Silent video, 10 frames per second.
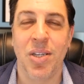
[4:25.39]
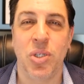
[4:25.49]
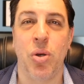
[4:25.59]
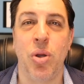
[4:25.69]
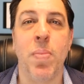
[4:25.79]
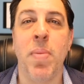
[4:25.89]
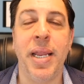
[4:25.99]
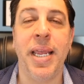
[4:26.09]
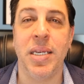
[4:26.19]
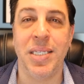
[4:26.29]
So your
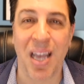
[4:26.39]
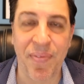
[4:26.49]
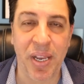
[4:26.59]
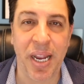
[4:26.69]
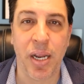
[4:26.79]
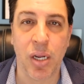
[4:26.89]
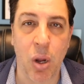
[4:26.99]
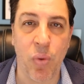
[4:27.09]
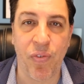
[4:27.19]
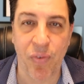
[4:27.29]
money is definitely going to
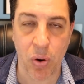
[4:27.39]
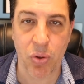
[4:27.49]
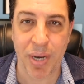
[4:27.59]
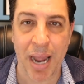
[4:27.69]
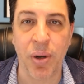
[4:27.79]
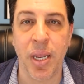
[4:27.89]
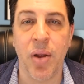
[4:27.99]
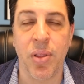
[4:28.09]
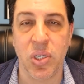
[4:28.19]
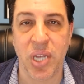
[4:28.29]
go further down
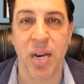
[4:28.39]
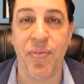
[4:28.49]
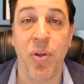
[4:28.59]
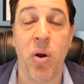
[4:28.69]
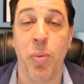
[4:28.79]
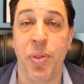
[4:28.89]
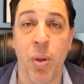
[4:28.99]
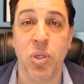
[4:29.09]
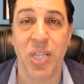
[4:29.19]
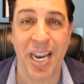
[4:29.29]
here in the state of Florida with
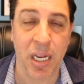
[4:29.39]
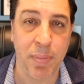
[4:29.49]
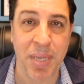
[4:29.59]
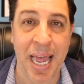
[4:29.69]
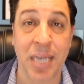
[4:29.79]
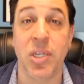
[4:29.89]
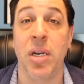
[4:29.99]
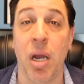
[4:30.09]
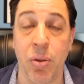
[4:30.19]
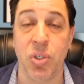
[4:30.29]
no state income tax than
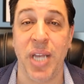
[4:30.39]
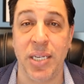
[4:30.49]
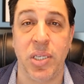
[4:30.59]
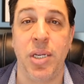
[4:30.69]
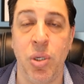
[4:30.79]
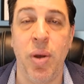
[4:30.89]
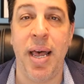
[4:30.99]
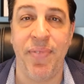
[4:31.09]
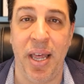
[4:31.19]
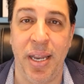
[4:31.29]
other states that do
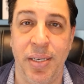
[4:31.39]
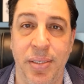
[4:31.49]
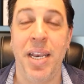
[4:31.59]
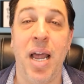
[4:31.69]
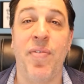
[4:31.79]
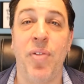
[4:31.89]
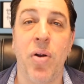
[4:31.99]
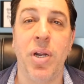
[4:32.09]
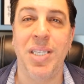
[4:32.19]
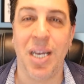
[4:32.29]
have that. Now,
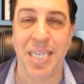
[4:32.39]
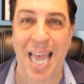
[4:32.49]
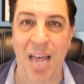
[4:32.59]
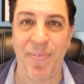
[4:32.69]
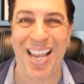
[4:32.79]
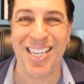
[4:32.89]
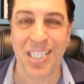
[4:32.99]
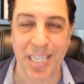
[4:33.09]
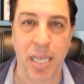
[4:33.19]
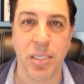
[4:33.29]
Florida does have a
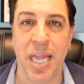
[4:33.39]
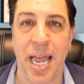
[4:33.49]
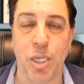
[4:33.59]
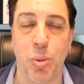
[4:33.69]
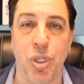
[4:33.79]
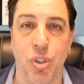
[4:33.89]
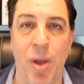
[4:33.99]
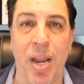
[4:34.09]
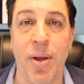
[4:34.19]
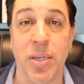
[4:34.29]
sales tax, which is
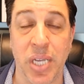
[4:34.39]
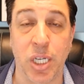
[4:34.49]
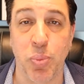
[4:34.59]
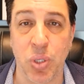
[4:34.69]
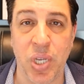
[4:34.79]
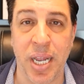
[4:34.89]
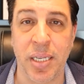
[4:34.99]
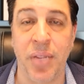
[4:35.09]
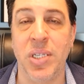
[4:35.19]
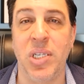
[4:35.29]
right around
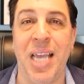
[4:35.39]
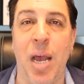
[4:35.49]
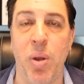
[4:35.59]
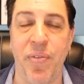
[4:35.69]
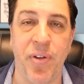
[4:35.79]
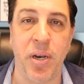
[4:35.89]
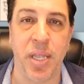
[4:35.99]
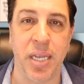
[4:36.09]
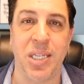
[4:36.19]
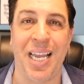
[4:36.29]
6%, and this is how we fund
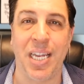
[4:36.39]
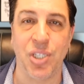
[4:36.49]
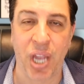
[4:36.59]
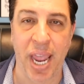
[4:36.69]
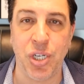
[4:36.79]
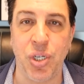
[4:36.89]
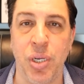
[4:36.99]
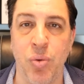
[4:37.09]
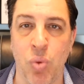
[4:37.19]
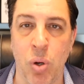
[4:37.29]
things like
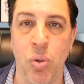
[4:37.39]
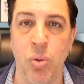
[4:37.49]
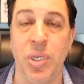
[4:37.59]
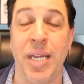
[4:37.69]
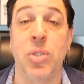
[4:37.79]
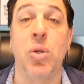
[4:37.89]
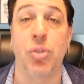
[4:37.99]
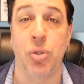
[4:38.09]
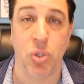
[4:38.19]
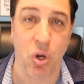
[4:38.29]
education, roads, and
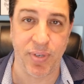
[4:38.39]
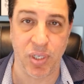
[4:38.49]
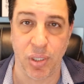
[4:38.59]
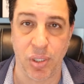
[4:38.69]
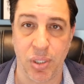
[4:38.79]
social services.